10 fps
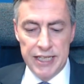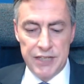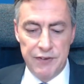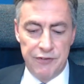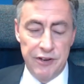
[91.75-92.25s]

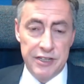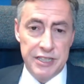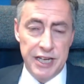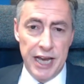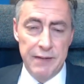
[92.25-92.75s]
It's the
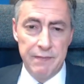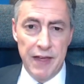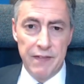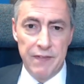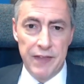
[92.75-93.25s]
first time
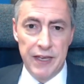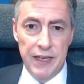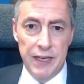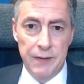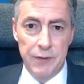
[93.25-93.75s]
that
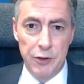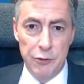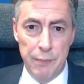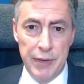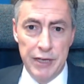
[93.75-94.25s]
the
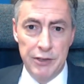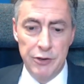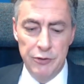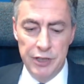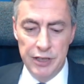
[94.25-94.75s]
European
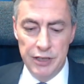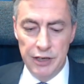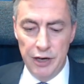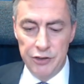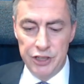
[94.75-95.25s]
Union
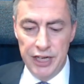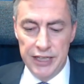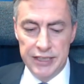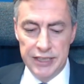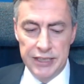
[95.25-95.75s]

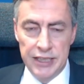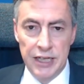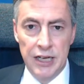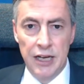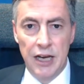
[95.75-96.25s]
negotiated
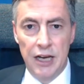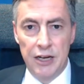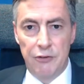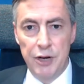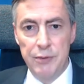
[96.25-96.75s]

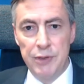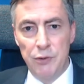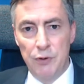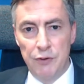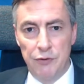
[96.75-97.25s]
an
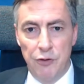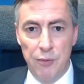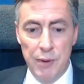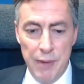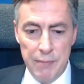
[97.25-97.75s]
agreement with a
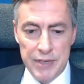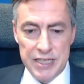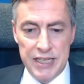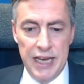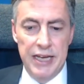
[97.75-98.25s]
former member
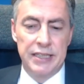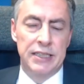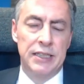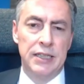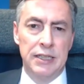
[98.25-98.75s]

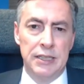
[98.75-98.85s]
state.